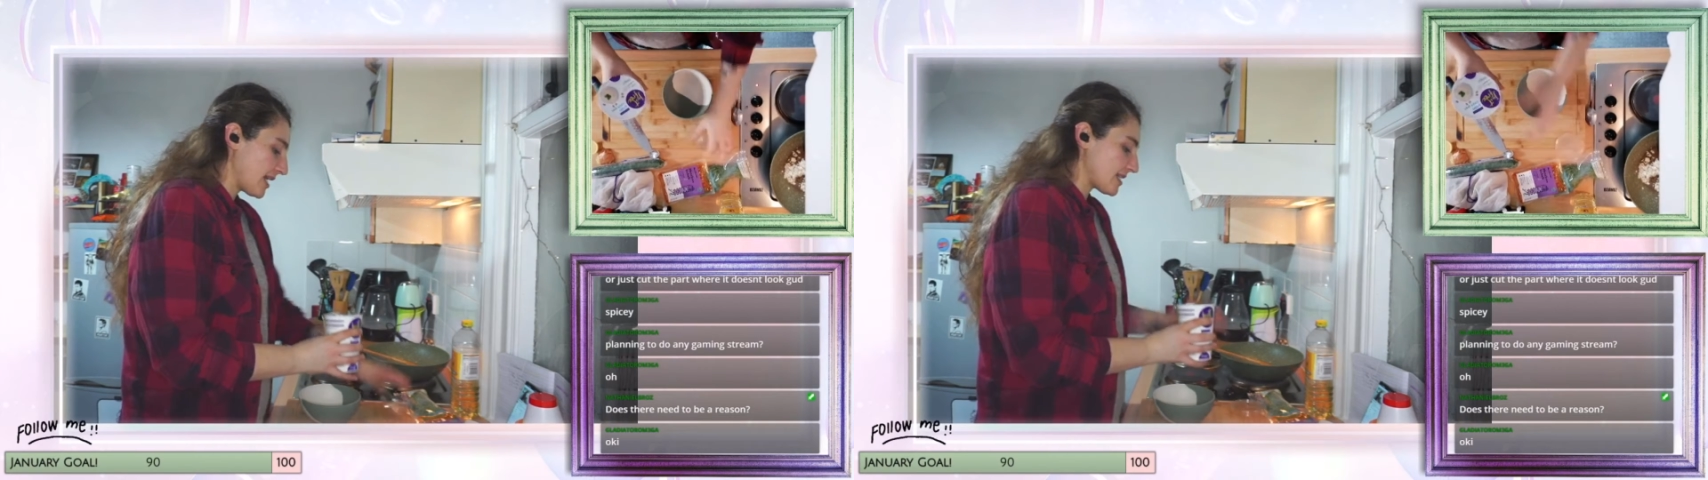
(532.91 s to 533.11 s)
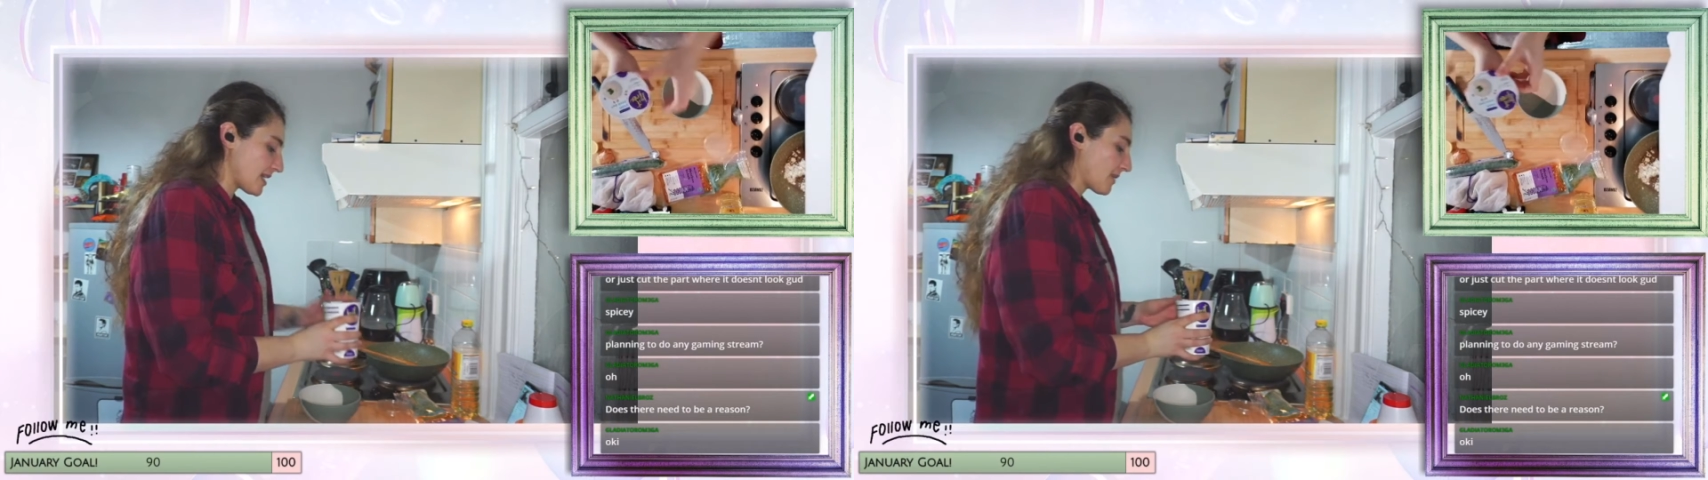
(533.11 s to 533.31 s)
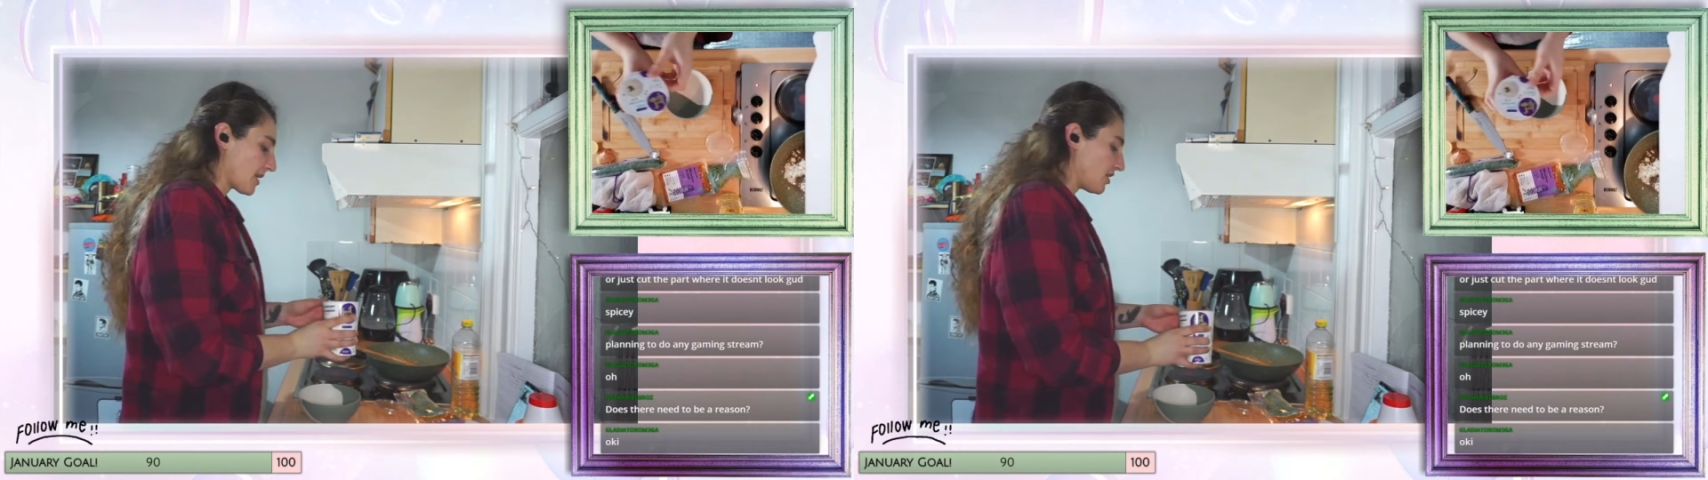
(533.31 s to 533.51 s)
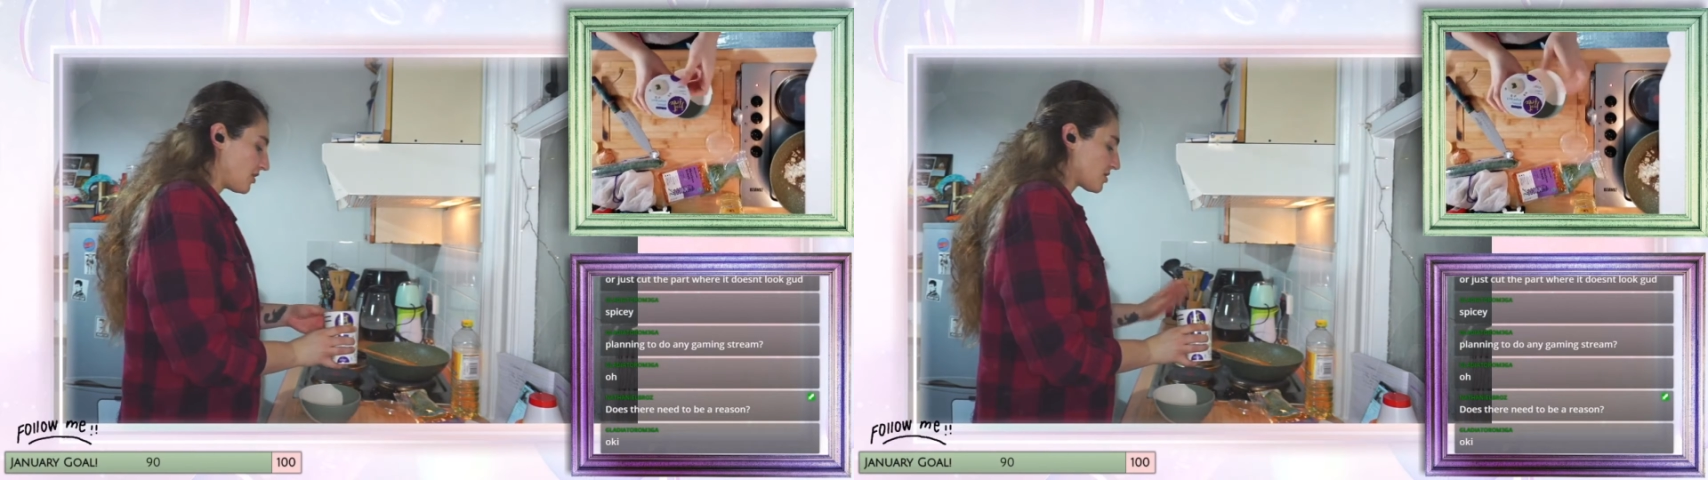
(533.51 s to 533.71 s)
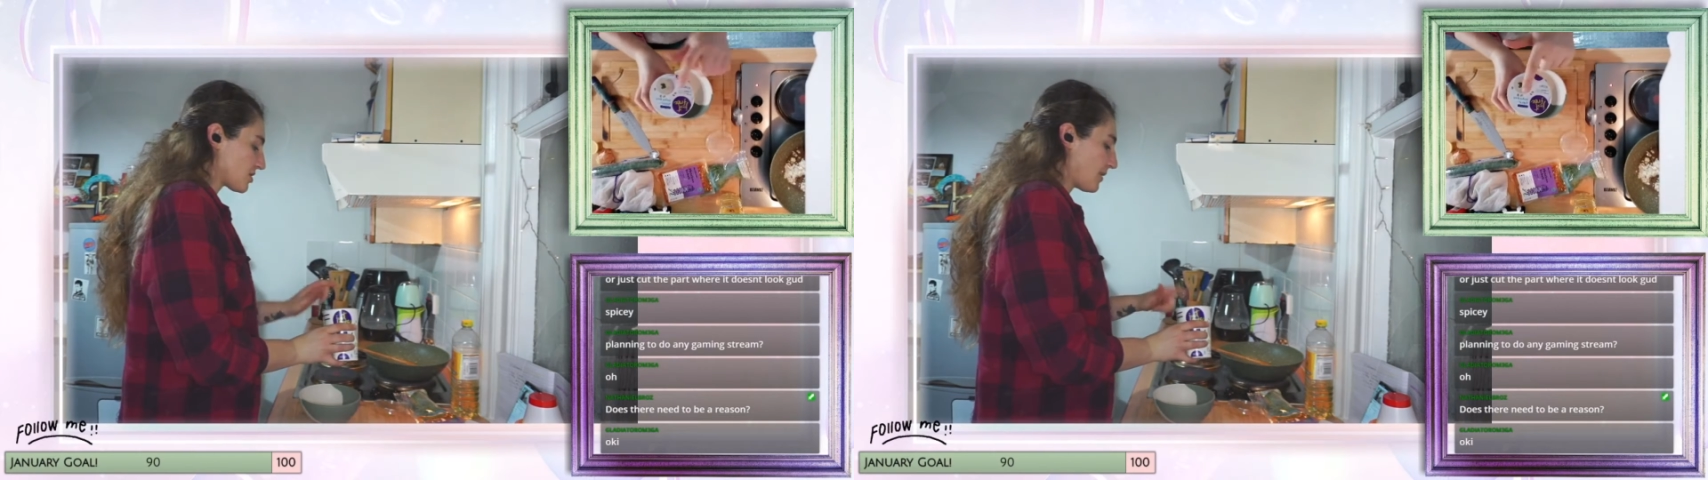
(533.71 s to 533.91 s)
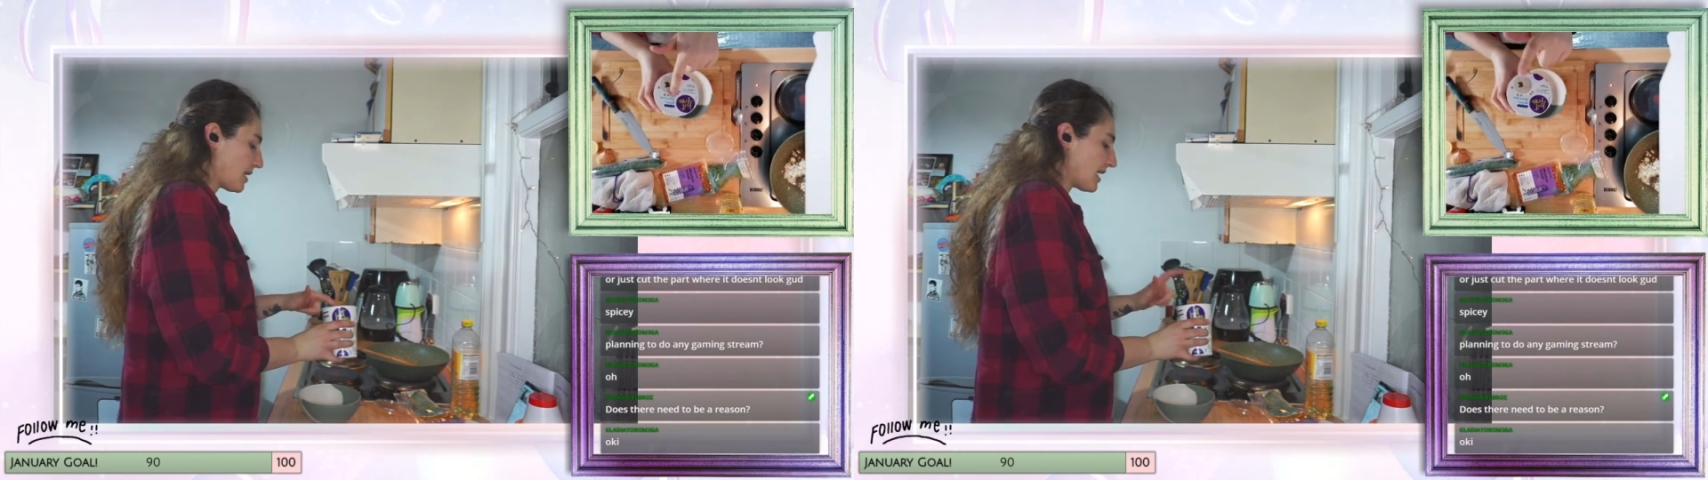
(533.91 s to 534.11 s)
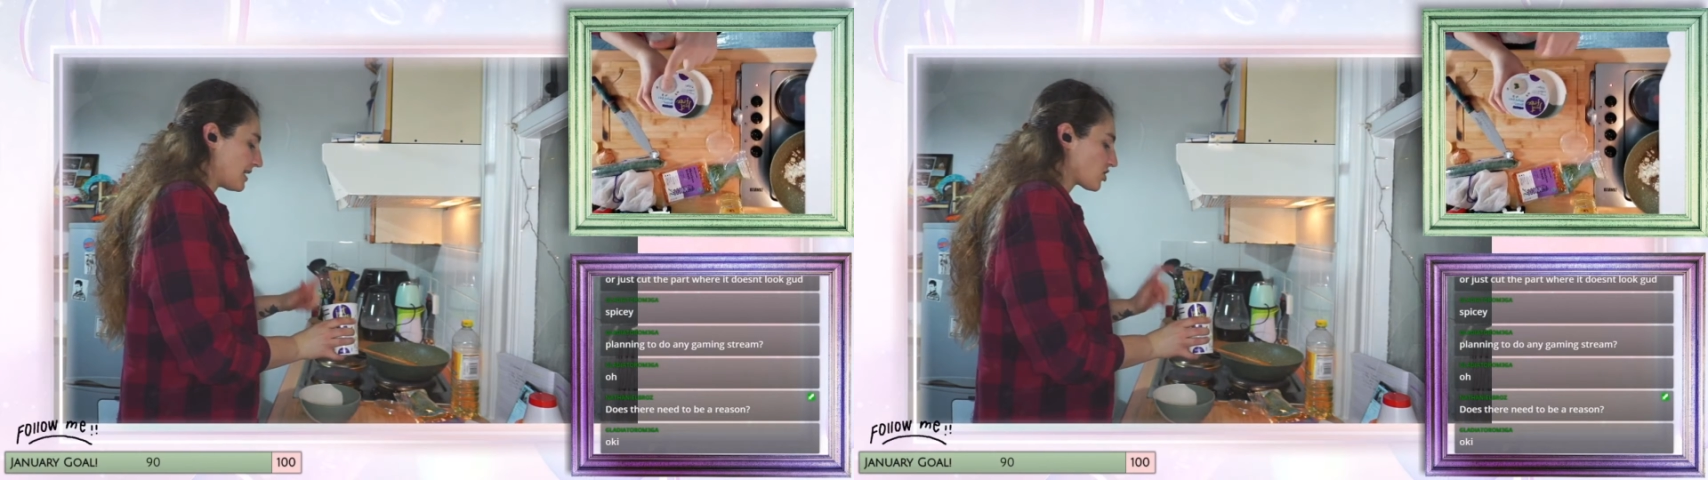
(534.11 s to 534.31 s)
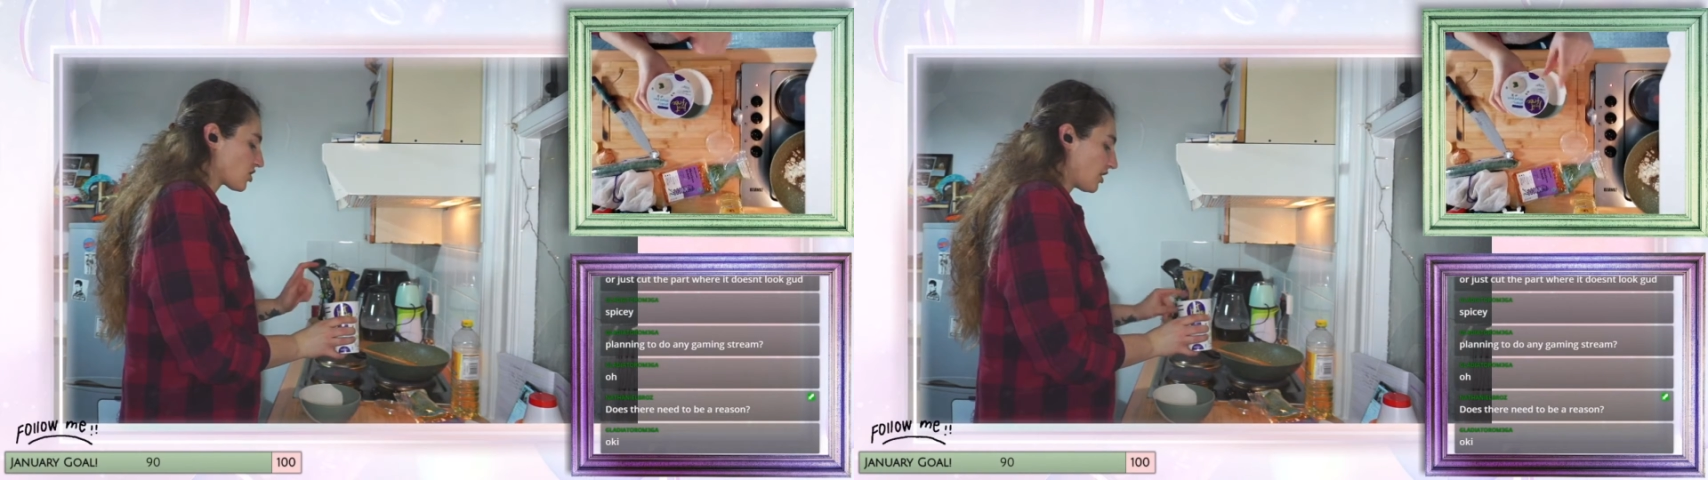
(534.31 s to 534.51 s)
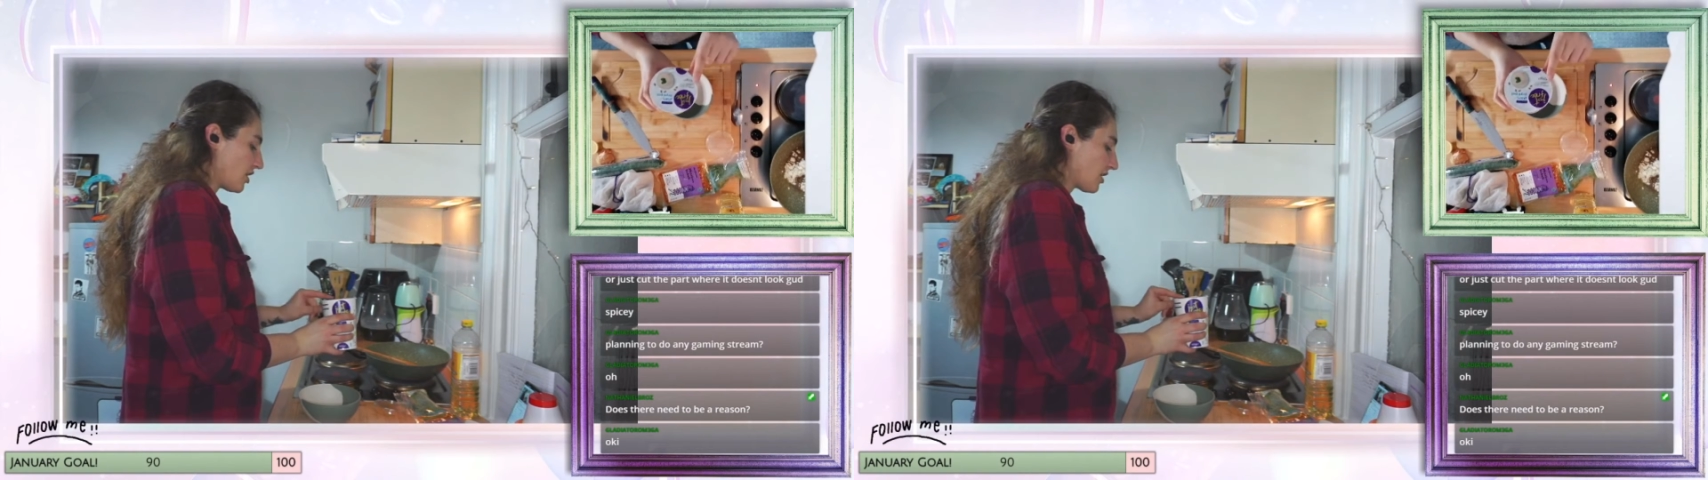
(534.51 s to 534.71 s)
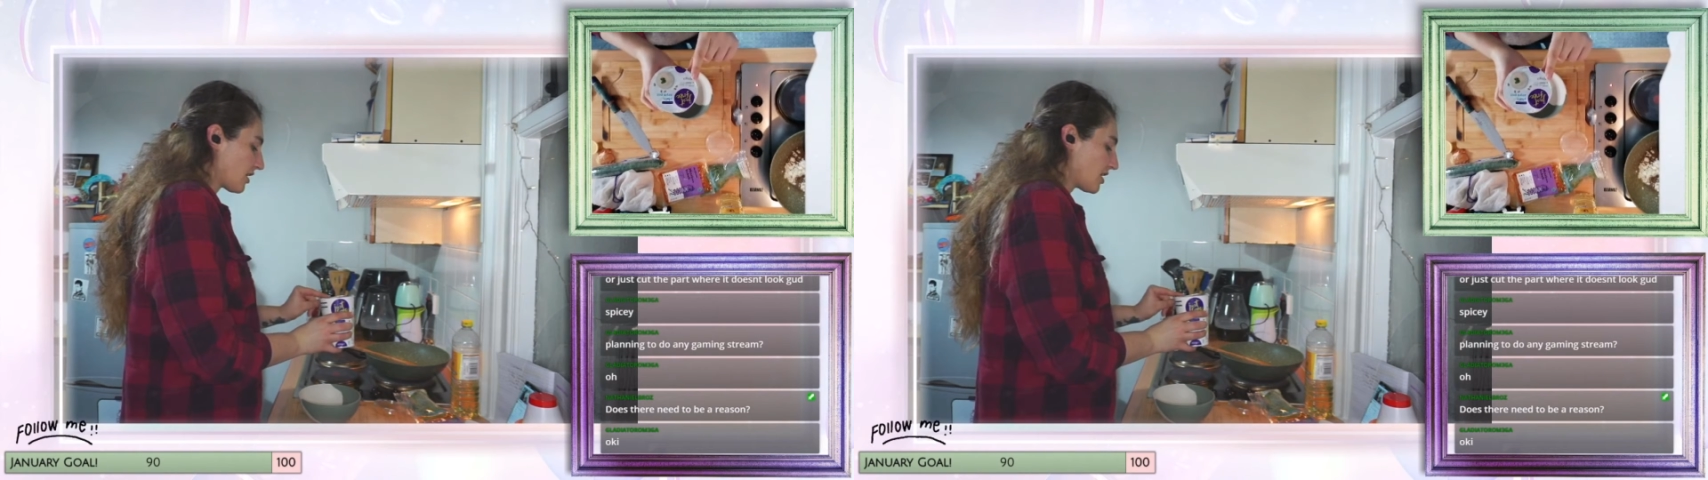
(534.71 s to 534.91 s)
I'm gonna use plain soy
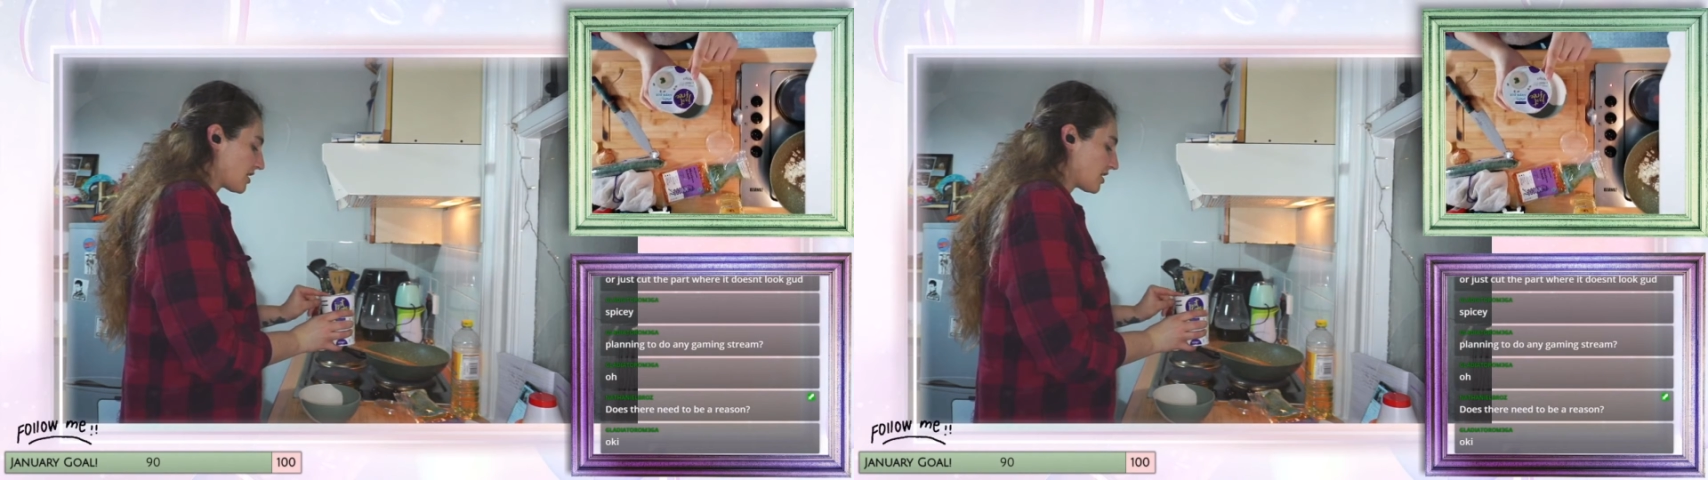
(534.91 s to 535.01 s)
yogurt,